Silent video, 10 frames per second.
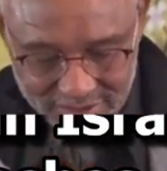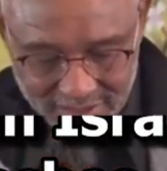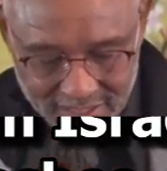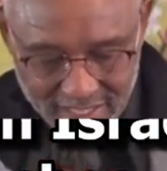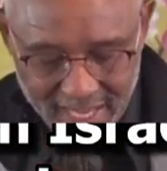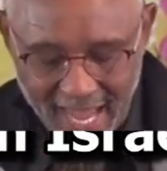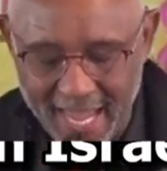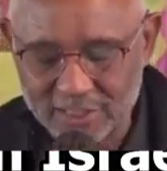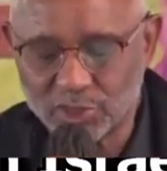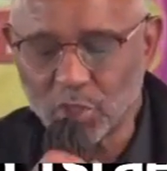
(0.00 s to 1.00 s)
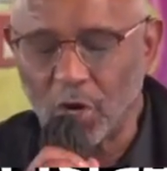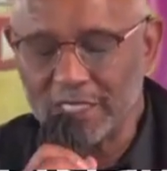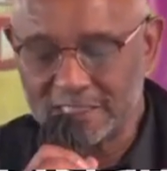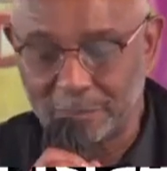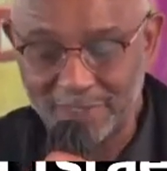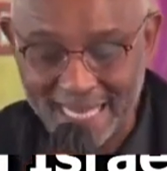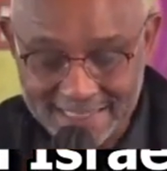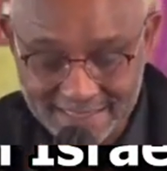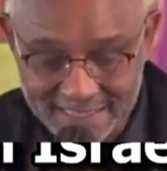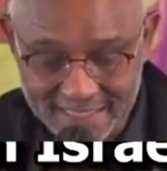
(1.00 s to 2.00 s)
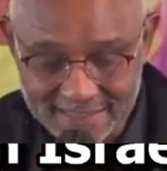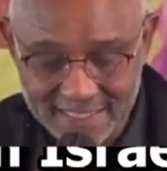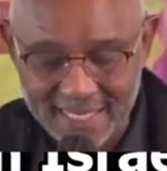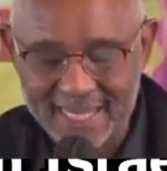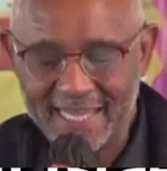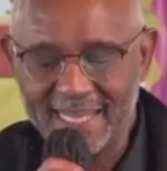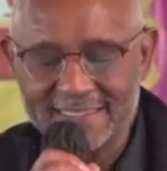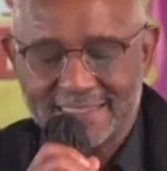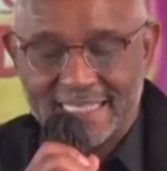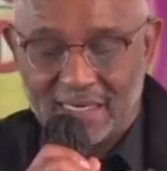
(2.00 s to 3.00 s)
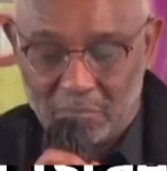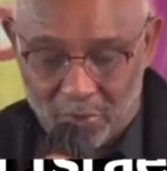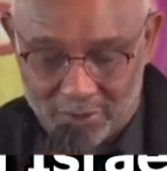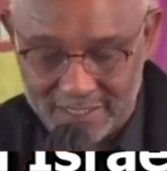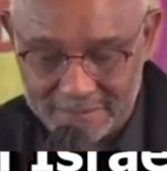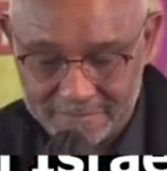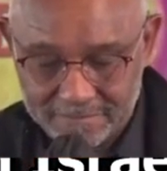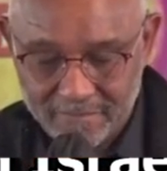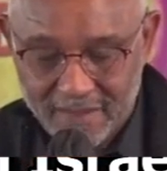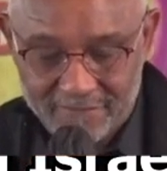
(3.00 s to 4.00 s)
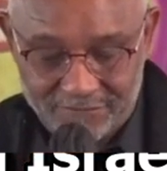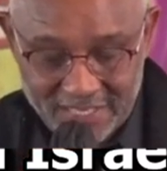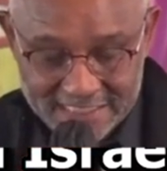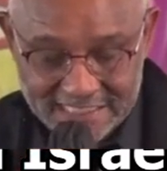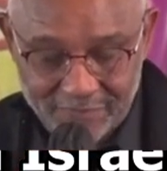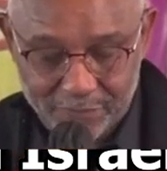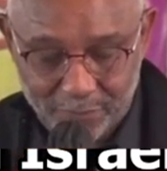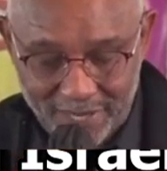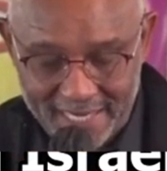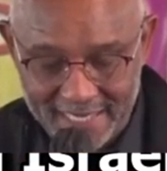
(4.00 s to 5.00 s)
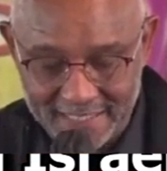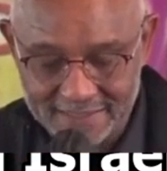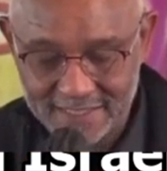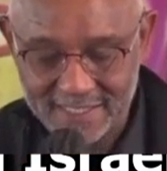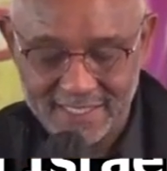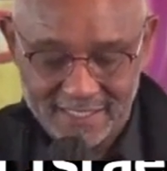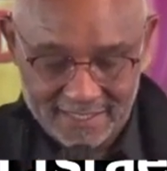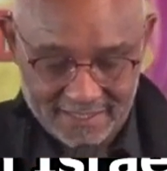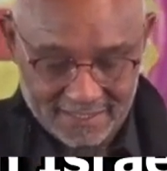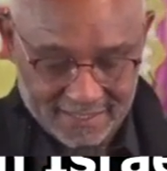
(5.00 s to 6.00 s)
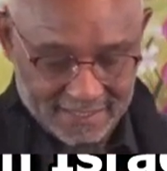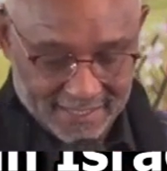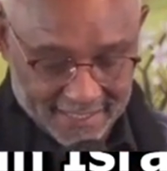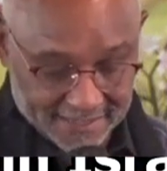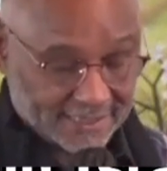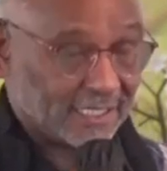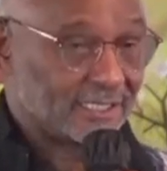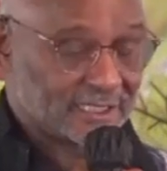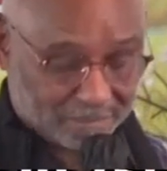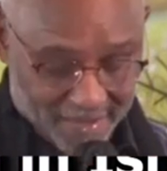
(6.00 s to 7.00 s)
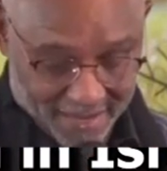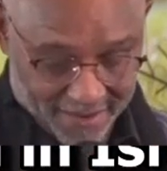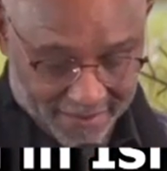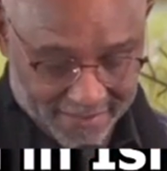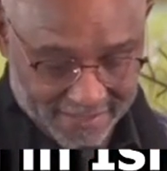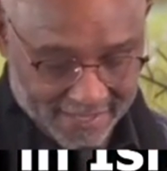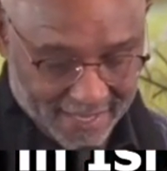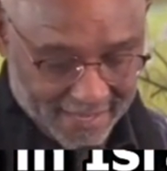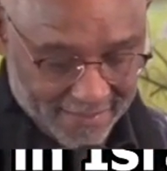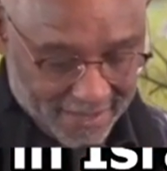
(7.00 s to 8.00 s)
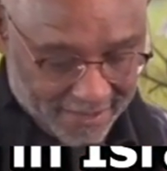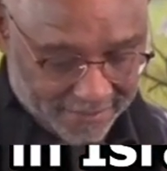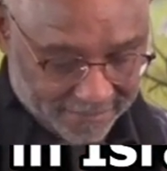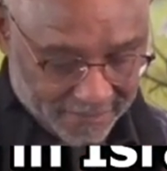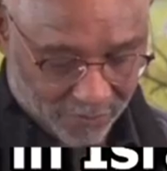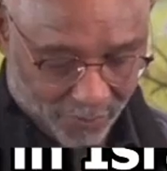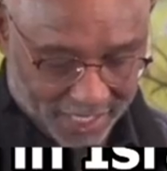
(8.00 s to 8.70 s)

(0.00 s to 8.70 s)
and joyous blessings instead of mourning, festive praise instead of despair in their righteousness.